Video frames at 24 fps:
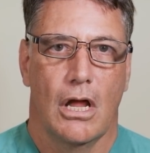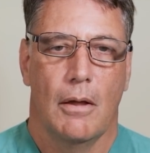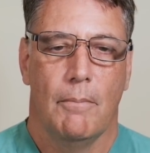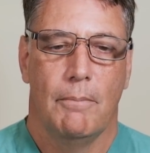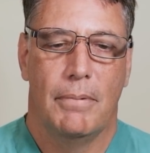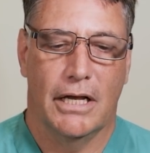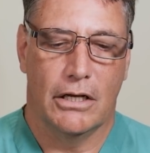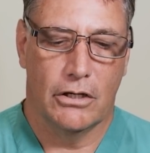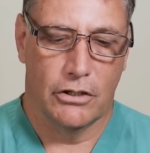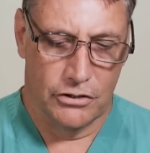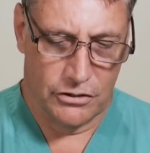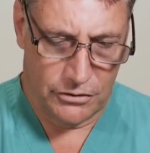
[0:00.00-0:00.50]

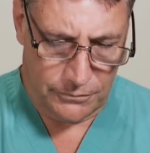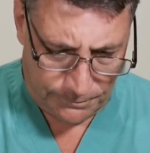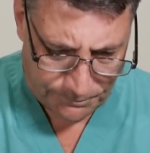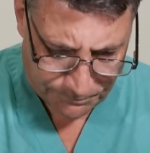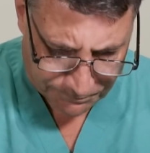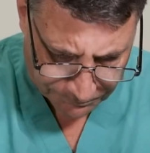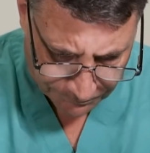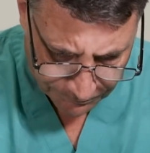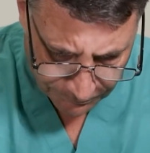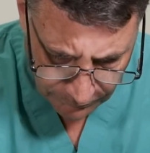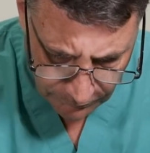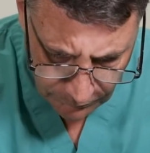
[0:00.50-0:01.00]
Because
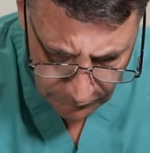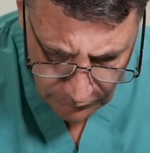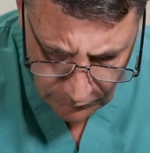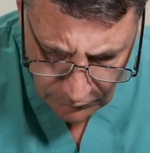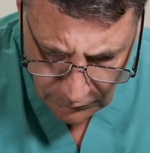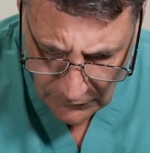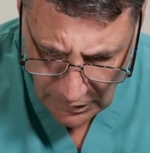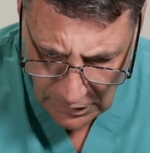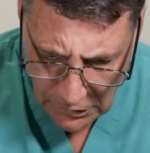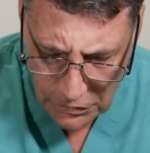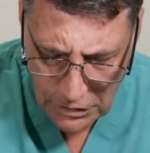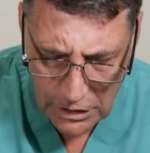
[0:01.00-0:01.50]

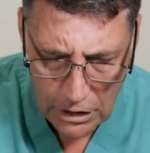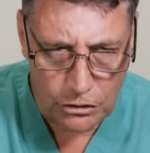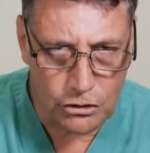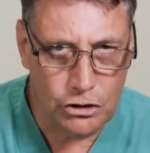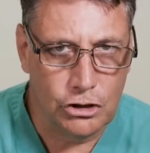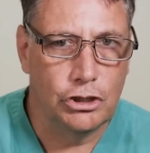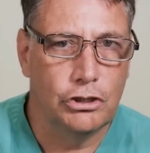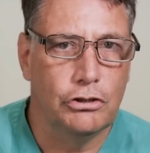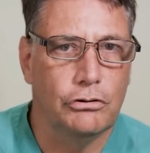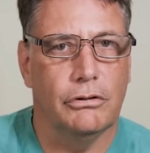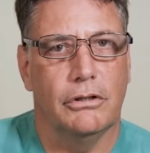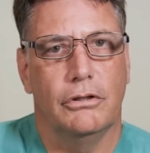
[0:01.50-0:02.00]
there are
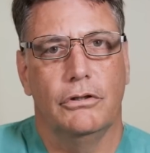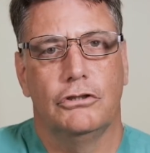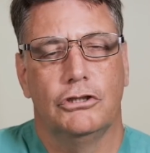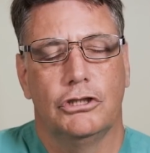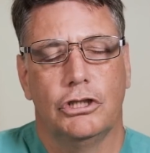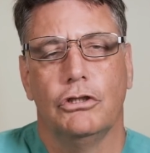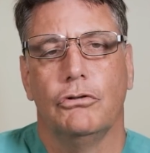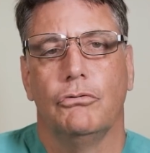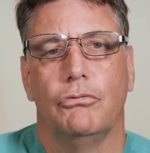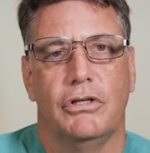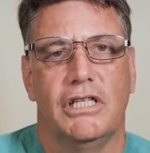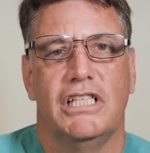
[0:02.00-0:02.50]
two,
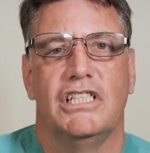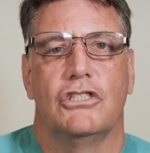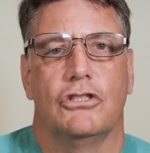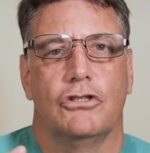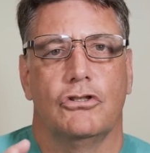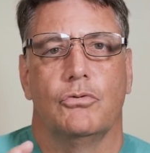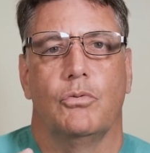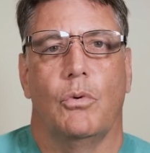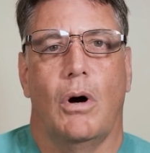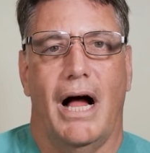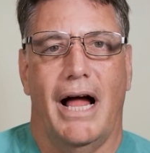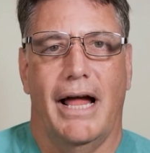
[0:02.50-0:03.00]
two
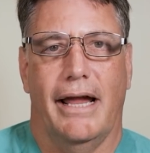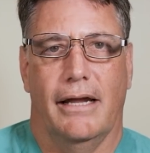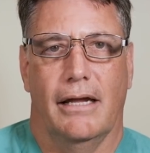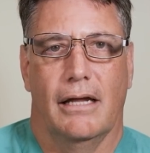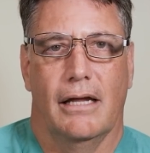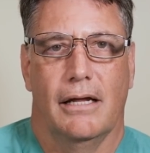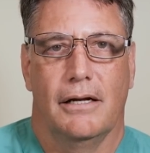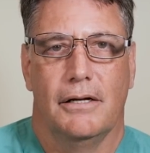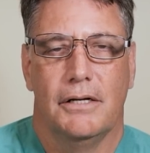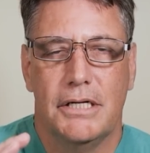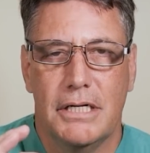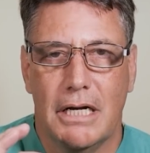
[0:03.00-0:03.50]
reasons why.
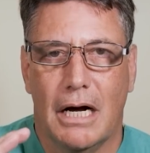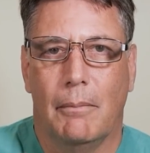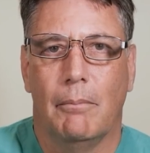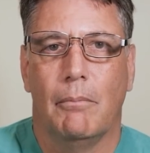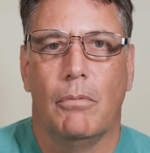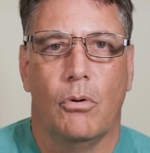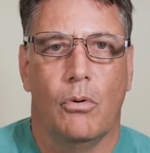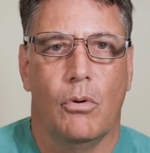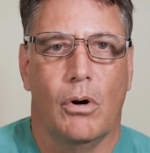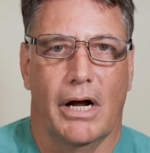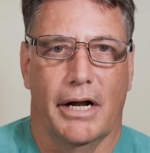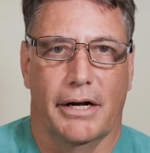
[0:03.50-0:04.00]
Number
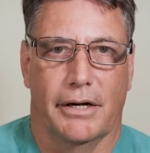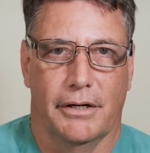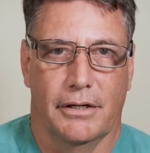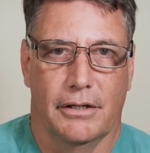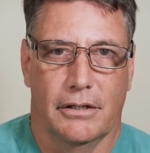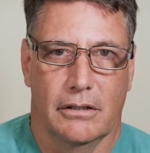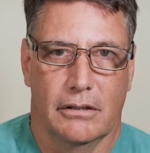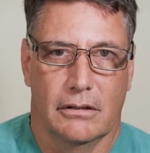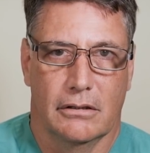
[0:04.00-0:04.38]
one,